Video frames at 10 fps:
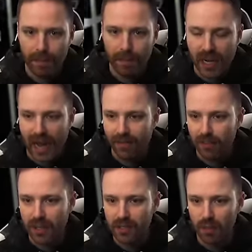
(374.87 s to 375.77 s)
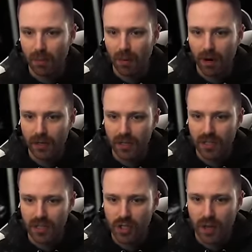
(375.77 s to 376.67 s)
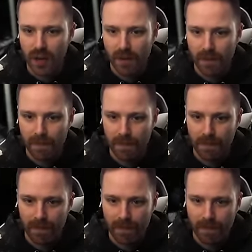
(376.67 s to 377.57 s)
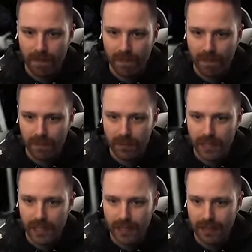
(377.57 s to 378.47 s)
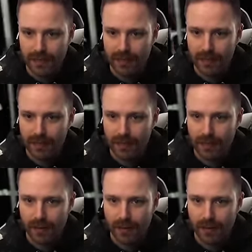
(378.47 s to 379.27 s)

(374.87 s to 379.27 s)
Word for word: You think I haven't played Super Mario Sunshine? Please.